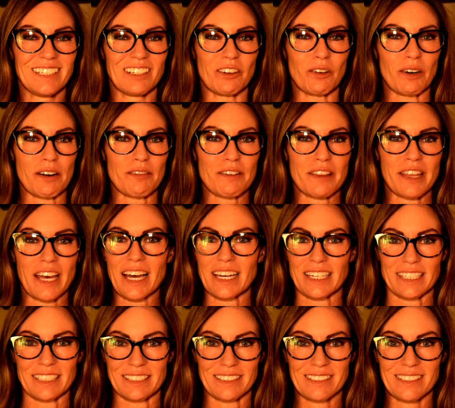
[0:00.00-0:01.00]
Whatever that
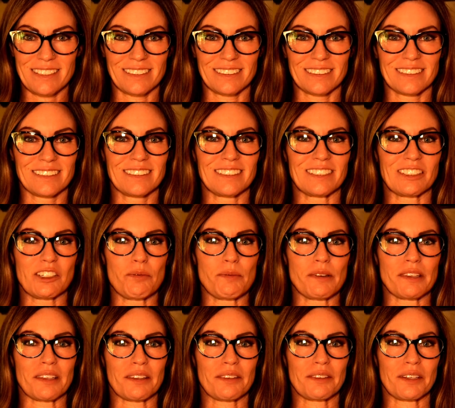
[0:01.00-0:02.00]
is, it could
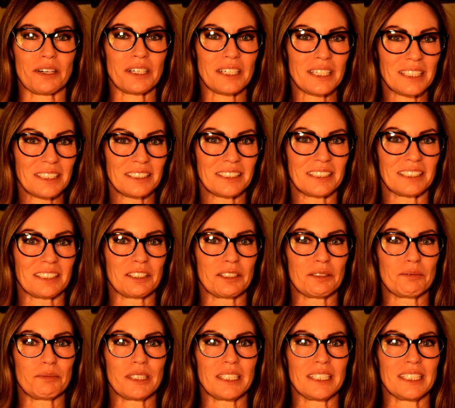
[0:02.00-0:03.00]
be the thought. It
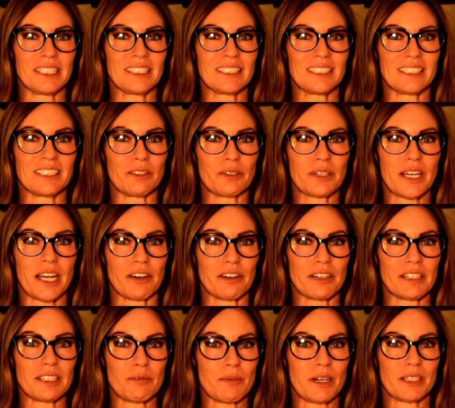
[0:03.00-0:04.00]
could be,
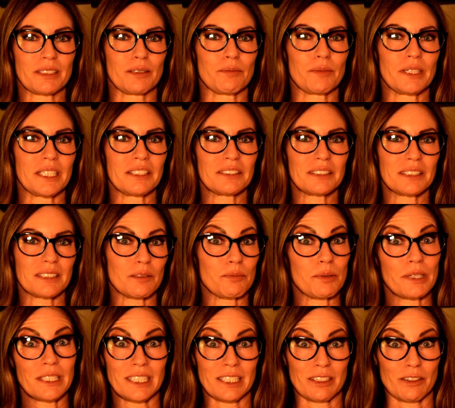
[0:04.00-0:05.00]
caring about somebody else's
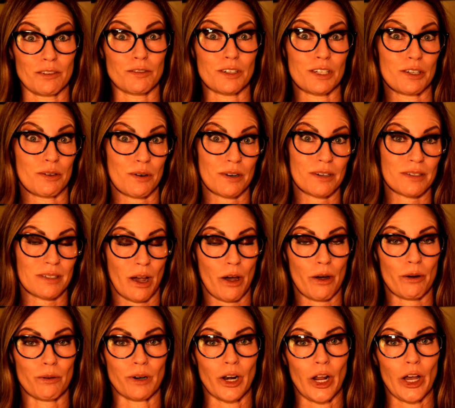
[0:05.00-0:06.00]
opinion over yours.
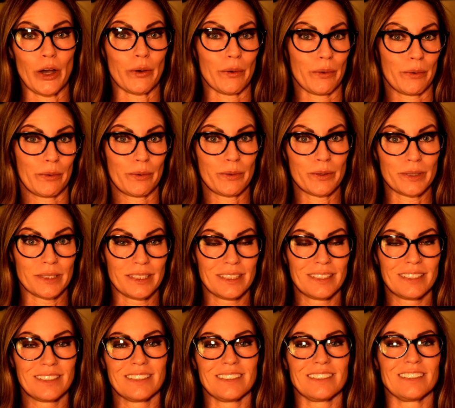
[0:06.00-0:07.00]
Oh, no,
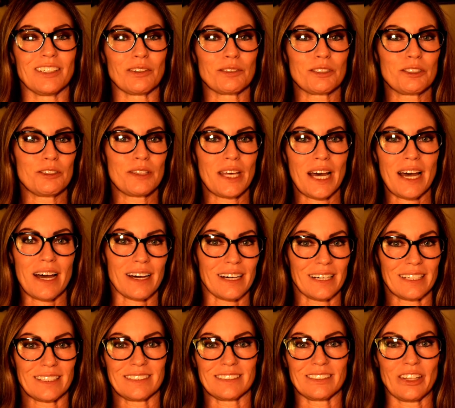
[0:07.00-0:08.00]
don't do
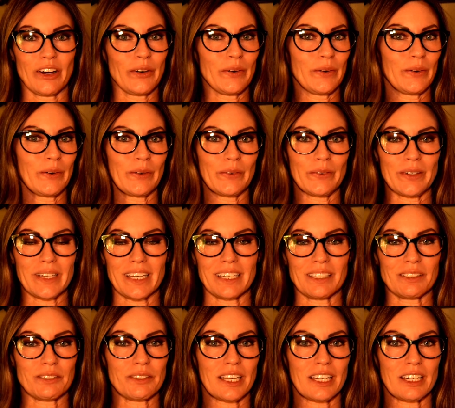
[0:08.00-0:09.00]
that. No, we
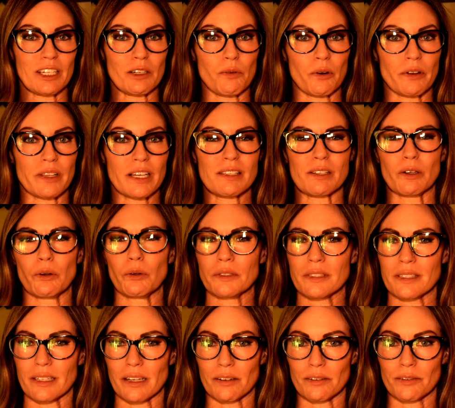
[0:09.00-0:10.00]
can't do that anymore. That's the
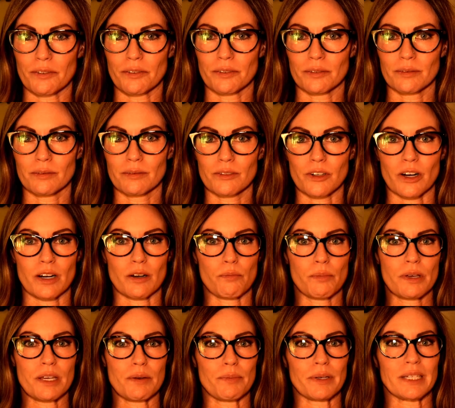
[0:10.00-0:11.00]
old self trying to
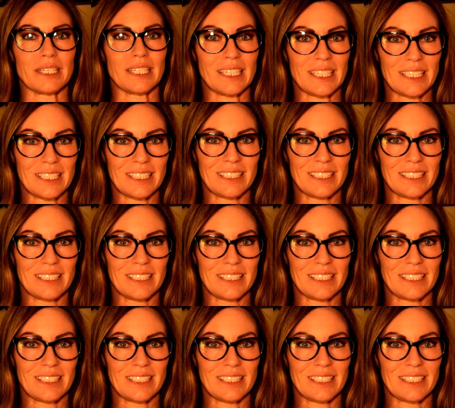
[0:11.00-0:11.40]
peep in.